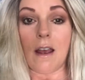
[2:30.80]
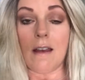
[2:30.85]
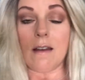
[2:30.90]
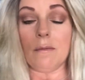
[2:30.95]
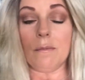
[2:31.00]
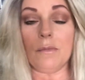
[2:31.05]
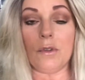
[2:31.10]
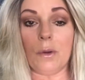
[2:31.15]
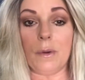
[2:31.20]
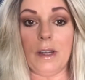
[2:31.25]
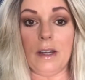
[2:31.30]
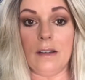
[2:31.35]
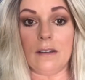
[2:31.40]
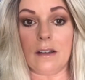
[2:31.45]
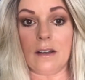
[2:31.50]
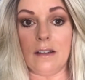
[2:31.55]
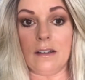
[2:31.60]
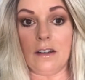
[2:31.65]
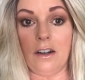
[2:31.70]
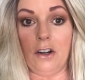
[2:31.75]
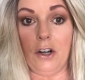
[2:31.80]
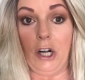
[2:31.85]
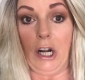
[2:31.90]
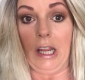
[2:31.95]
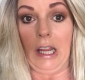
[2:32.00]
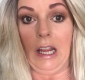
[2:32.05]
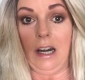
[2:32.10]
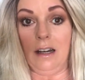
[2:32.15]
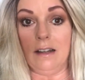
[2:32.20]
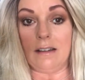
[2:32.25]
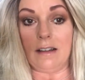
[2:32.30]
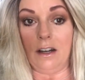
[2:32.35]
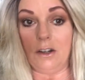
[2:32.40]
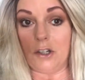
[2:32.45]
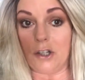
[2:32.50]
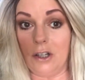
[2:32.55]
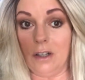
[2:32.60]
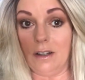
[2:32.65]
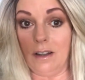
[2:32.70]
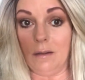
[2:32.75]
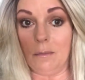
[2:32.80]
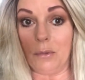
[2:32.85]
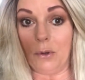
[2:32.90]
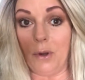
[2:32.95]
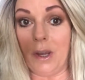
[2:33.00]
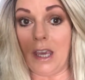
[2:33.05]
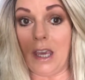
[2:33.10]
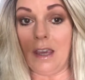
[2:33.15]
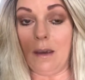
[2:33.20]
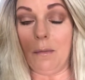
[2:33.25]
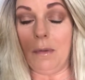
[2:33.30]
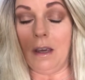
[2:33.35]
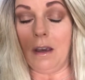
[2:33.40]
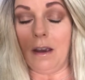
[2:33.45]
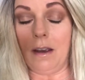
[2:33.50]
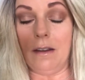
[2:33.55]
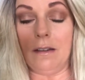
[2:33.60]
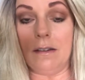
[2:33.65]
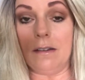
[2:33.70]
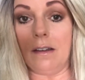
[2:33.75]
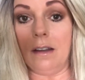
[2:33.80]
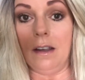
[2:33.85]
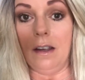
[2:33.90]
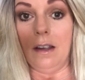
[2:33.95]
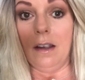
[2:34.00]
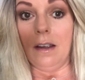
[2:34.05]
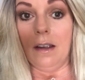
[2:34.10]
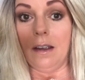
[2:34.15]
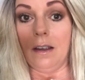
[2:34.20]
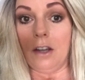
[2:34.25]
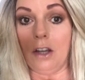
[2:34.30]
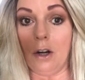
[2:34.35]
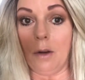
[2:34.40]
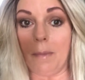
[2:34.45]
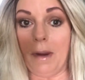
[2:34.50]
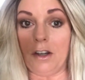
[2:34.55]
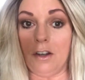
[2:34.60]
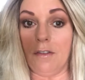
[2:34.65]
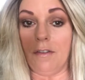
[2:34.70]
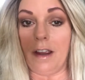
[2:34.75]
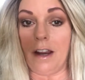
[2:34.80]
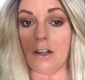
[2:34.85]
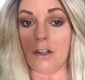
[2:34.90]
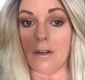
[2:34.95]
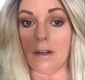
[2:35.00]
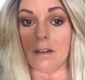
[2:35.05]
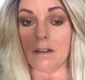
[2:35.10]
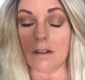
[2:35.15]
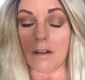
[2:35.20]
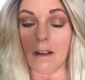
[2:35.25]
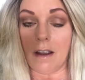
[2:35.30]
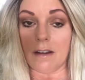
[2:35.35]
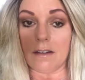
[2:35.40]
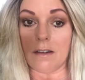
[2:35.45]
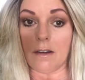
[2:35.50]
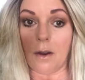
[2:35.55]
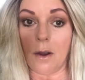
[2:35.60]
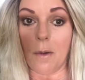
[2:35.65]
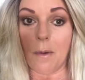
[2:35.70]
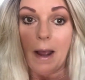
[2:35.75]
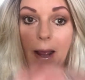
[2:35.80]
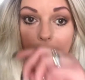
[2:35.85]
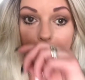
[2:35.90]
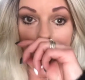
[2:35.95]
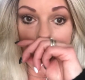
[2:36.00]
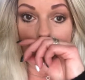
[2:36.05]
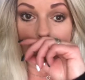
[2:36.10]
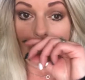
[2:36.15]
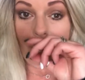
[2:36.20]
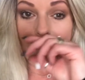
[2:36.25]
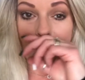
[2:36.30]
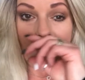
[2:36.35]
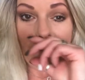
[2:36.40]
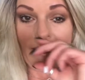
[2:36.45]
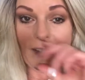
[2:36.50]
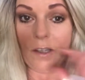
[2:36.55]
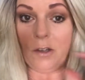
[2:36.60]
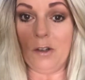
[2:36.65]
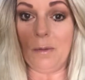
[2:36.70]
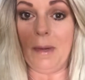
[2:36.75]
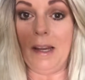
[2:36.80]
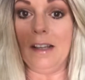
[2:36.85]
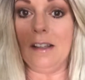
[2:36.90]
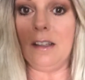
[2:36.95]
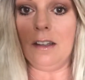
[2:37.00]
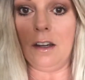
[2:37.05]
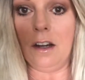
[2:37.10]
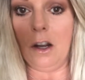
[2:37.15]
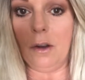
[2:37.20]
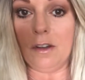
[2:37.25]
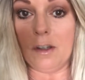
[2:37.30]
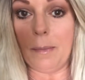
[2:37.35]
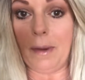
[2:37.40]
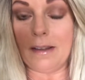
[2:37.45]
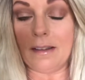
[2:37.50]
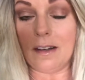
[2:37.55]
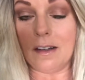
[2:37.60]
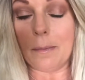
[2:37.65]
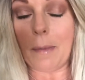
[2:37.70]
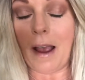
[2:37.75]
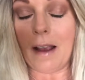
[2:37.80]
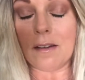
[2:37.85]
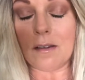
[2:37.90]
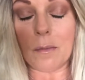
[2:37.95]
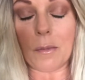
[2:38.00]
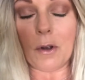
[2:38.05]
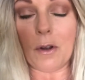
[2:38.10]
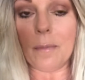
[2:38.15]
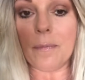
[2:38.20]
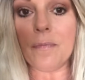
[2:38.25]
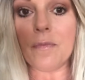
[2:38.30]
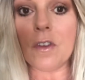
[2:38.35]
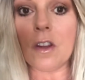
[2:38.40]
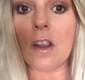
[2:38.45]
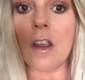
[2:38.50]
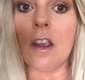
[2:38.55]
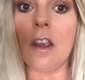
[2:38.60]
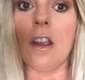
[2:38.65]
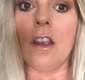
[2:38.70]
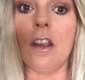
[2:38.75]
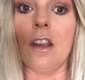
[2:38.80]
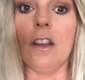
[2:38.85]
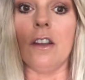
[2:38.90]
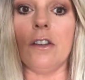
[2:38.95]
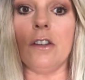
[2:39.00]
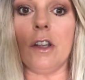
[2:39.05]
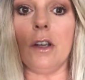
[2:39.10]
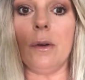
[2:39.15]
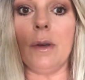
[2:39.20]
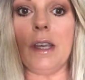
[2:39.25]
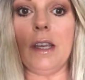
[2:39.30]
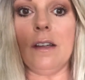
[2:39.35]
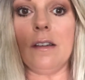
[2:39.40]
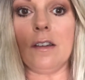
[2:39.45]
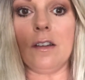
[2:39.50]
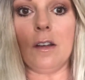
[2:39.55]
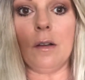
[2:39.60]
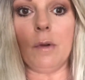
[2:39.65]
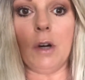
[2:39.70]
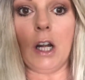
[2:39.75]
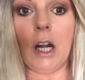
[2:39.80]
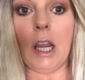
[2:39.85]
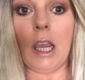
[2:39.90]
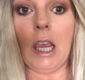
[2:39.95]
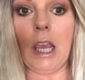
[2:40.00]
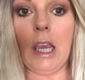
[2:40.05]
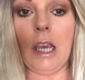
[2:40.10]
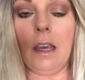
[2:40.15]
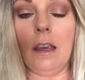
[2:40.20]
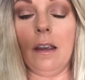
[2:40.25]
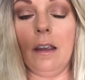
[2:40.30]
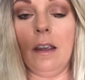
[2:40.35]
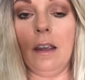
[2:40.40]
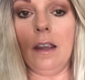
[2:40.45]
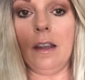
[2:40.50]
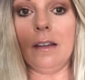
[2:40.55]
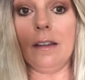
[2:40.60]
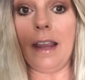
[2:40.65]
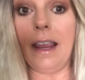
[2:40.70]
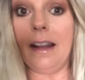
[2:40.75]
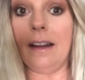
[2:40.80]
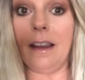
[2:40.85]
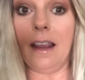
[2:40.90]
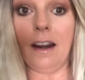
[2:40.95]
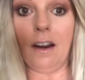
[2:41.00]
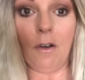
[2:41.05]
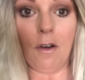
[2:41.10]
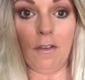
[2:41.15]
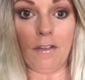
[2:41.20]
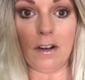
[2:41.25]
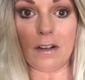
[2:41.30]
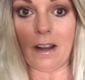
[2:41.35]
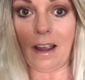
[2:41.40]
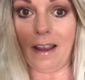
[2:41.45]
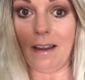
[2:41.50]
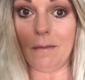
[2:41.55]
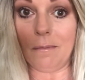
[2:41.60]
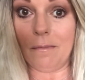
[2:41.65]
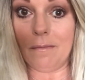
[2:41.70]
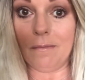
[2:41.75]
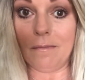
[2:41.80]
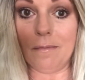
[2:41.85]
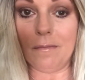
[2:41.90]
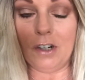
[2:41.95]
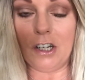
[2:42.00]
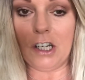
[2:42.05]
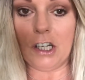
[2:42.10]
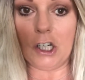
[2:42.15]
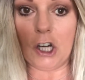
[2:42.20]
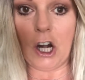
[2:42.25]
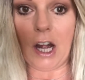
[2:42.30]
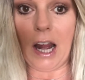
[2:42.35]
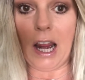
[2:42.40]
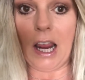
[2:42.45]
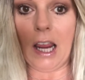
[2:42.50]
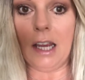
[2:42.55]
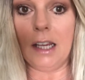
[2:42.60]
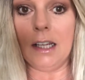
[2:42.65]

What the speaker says: So he is considered an essential employee because, you know, manufacturing still has to go on, as best as possible. So he's still working and getting overtime, which is great.